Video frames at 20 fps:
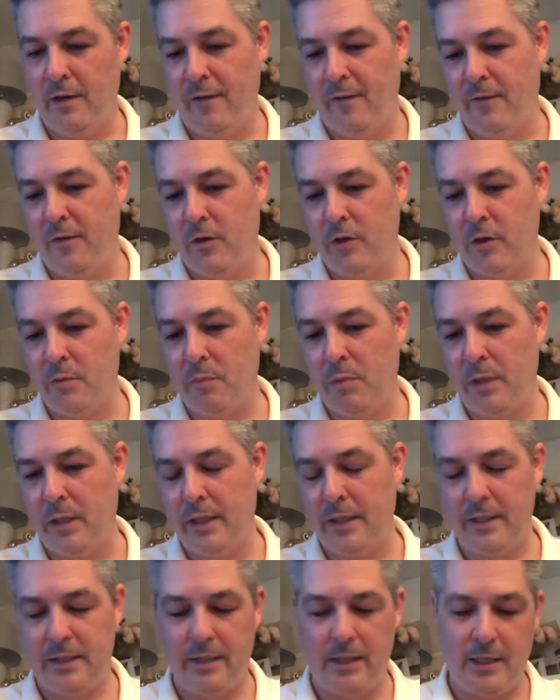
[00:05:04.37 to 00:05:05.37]
first
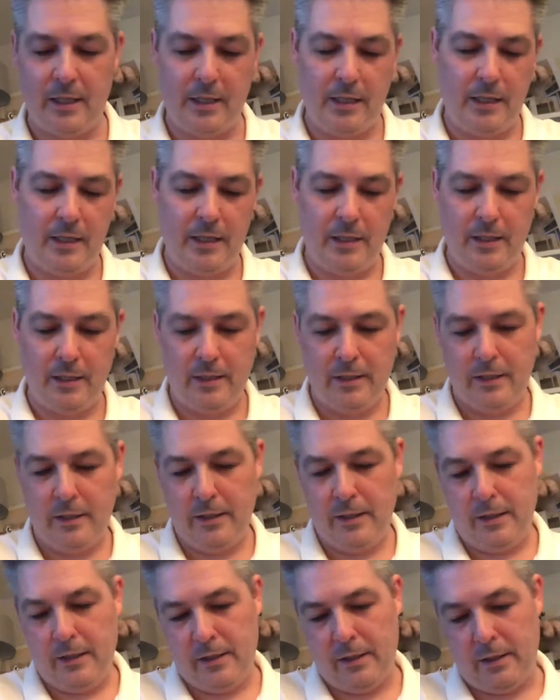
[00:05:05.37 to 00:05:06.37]
place in
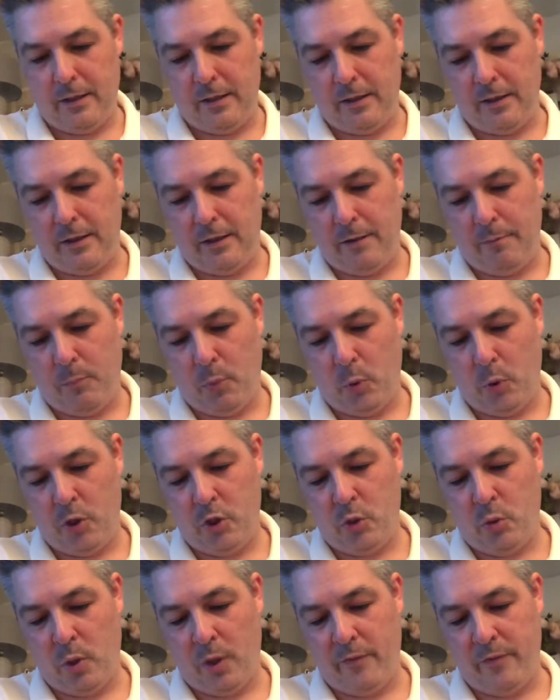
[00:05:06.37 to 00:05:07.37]
the boys
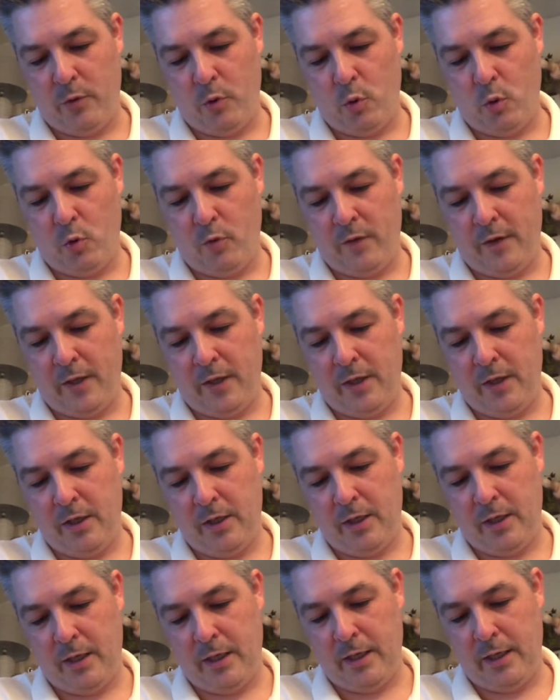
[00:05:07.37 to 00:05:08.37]
12 and over
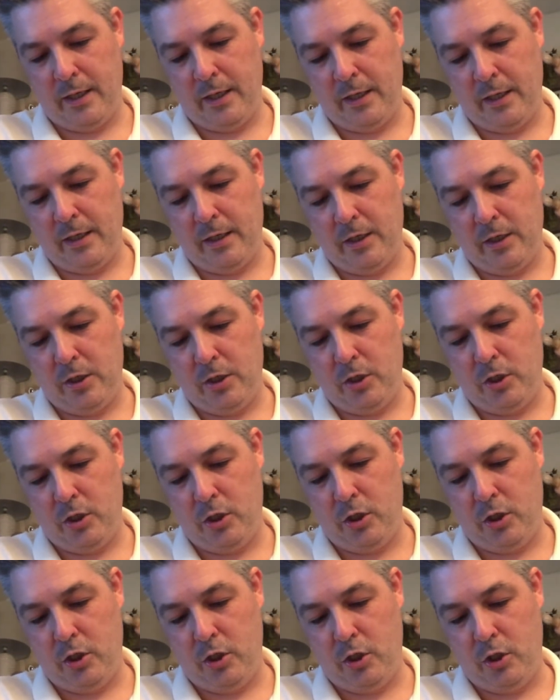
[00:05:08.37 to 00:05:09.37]

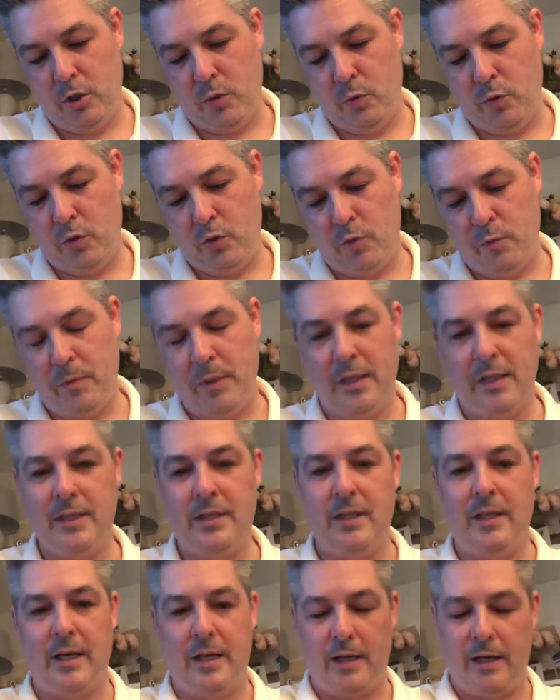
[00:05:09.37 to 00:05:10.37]
200 metres
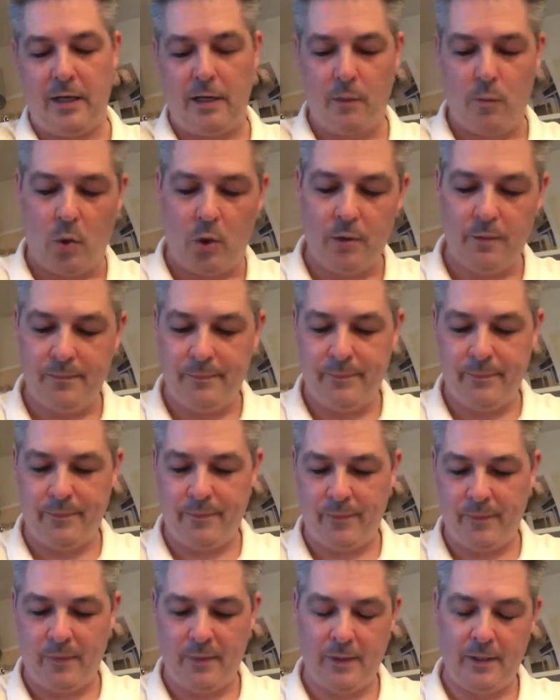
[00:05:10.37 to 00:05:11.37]
in 1991.
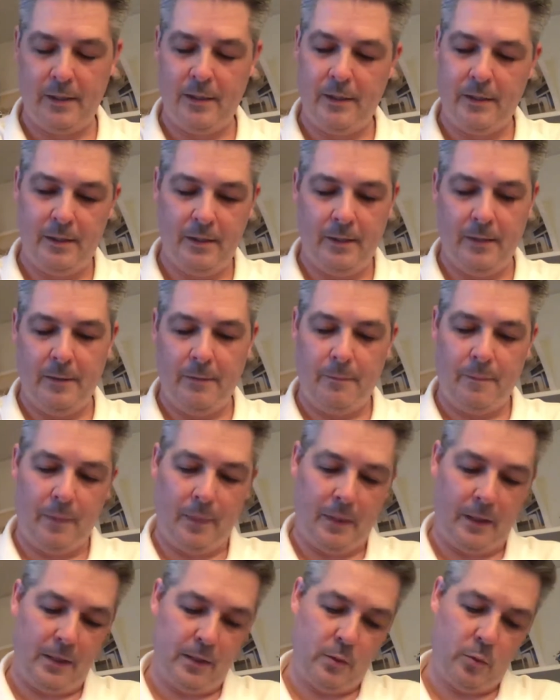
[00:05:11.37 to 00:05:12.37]

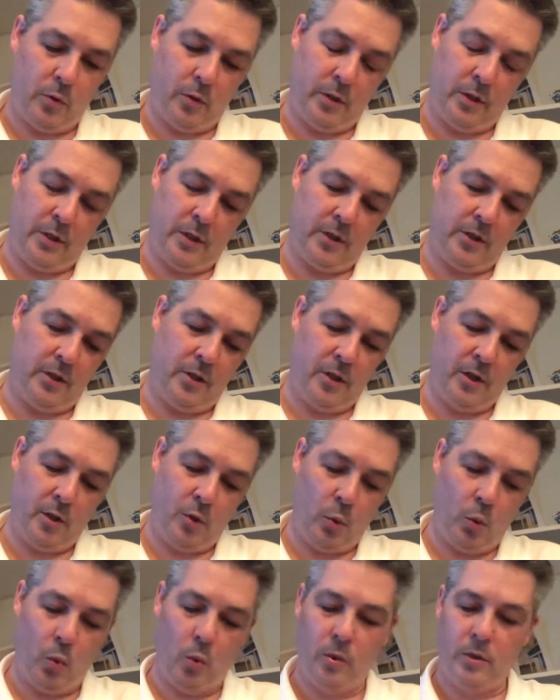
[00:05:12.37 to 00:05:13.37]
This one is another
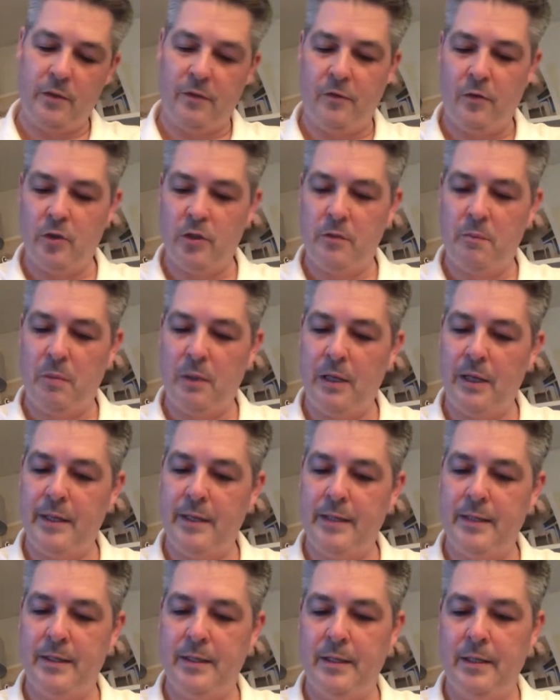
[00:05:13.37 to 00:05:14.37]
gold, first
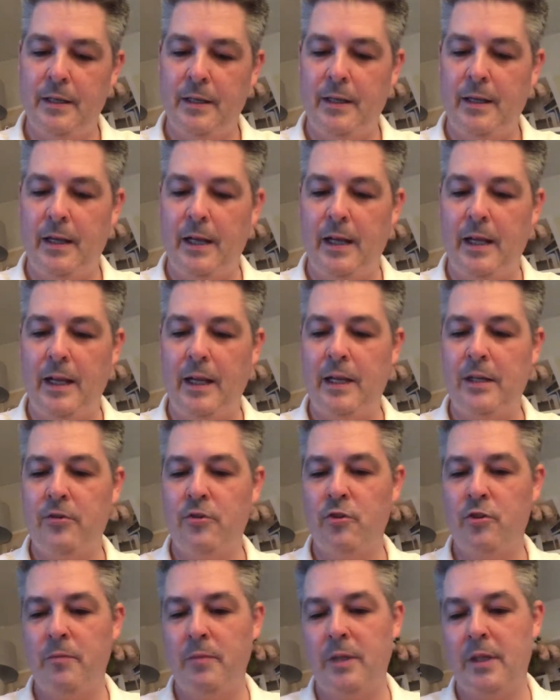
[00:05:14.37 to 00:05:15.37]
place in
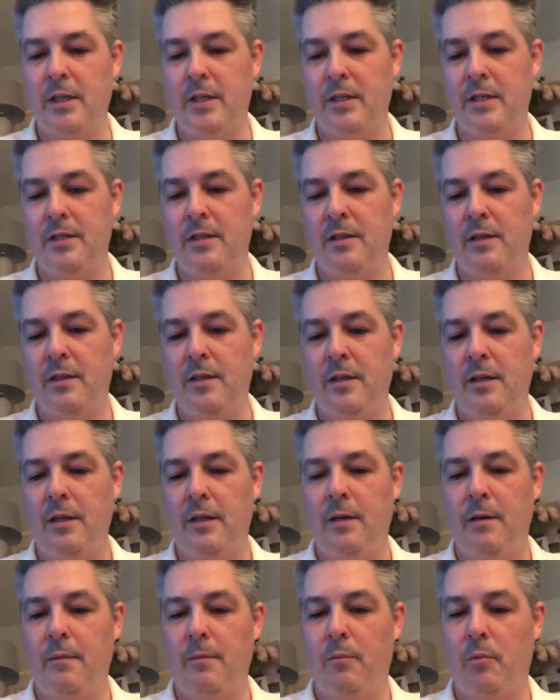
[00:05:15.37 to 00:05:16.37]
800 metres,
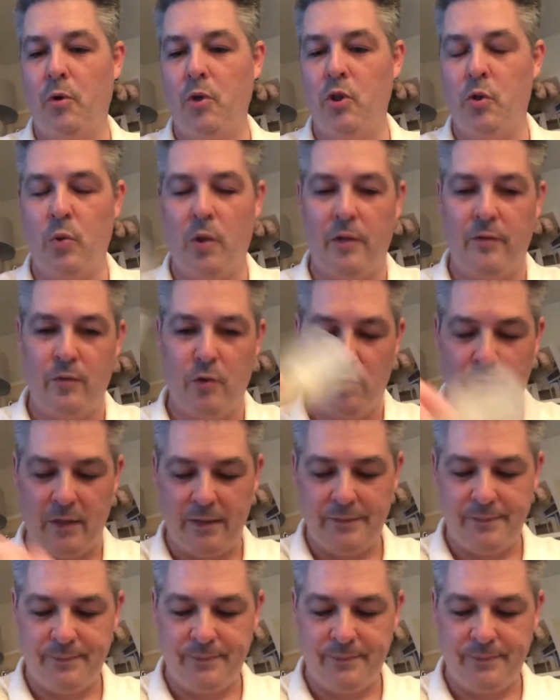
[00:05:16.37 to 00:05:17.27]
boys 12 and over.